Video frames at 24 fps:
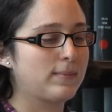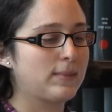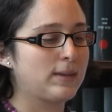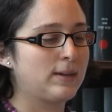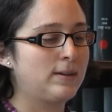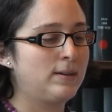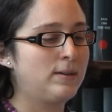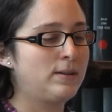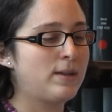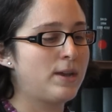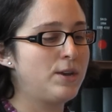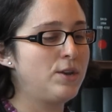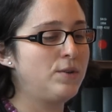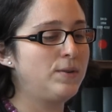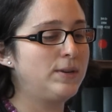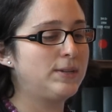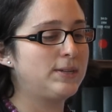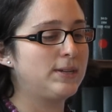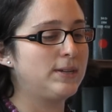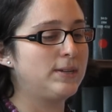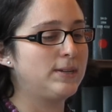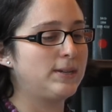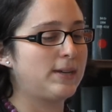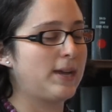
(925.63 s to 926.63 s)
And then you need
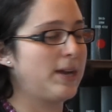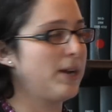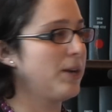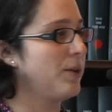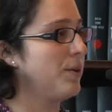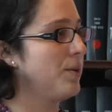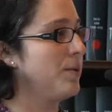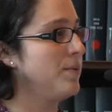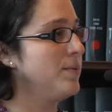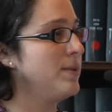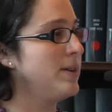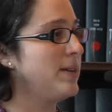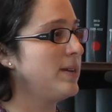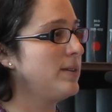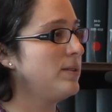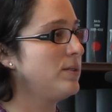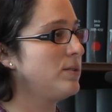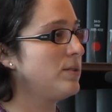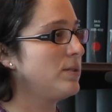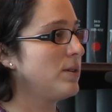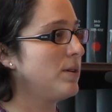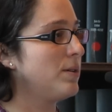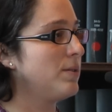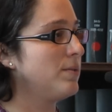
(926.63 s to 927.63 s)
to indicate your own needs.
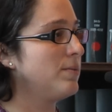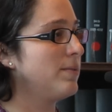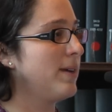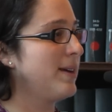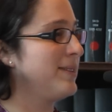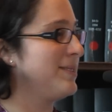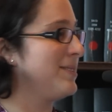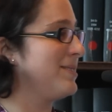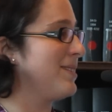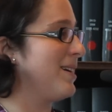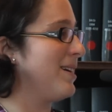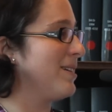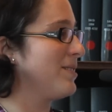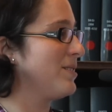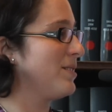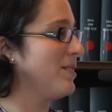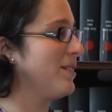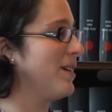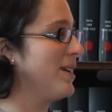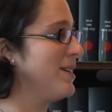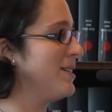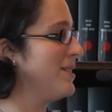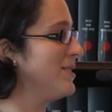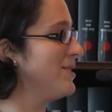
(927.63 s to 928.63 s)
So as a
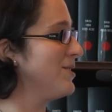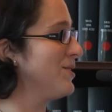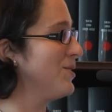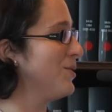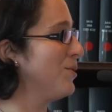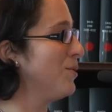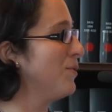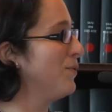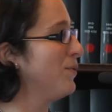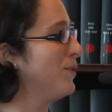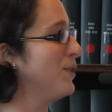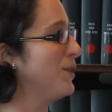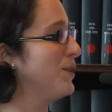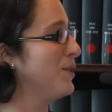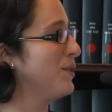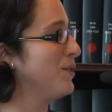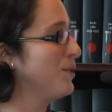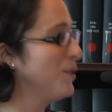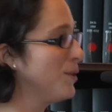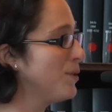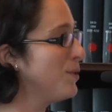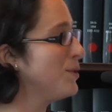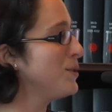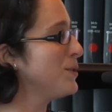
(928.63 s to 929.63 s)
doctor, I need to go over your
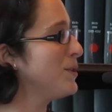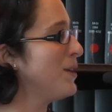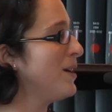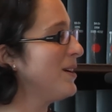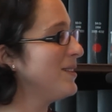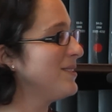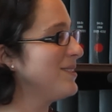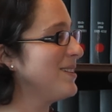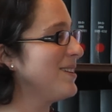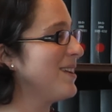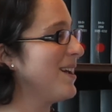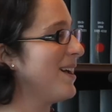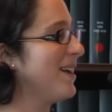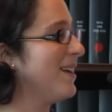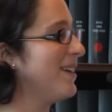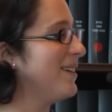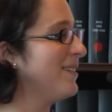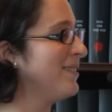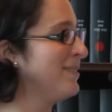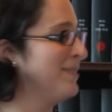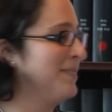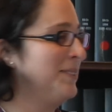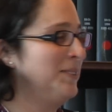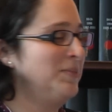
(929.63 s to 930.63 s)
glucose log today.
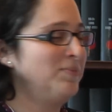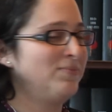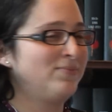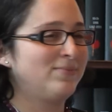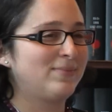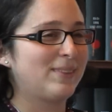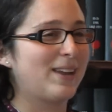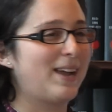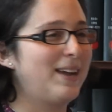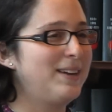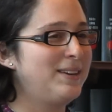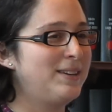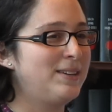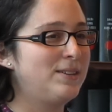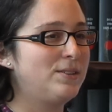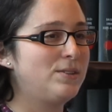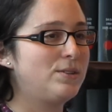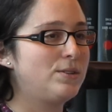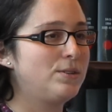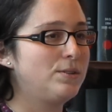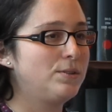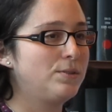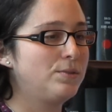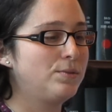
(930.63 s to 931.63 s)
I need
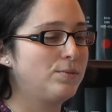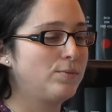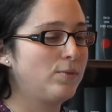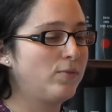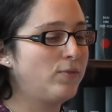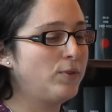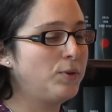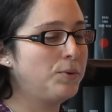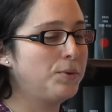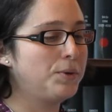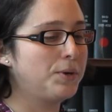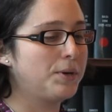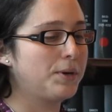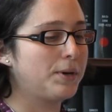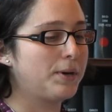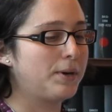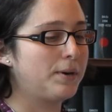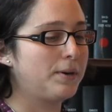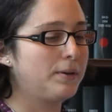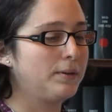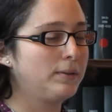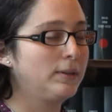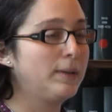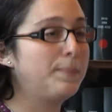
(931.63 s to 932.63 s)
to review
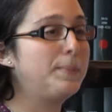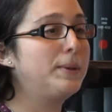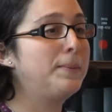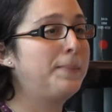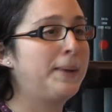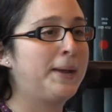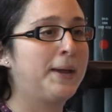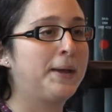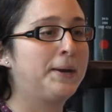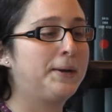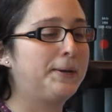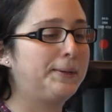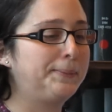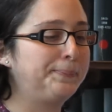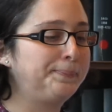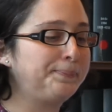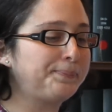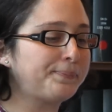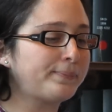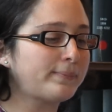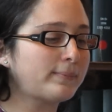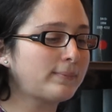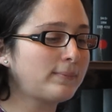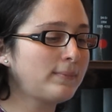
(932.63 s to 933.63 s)
your lipid panel
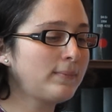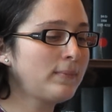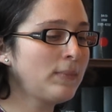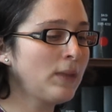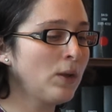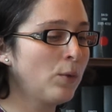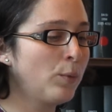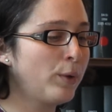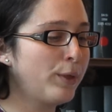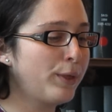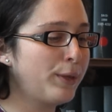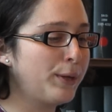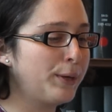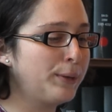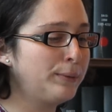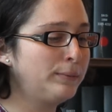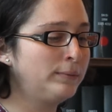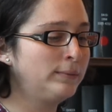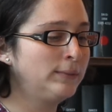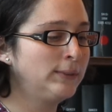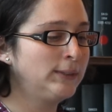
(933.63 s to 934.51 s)
with you.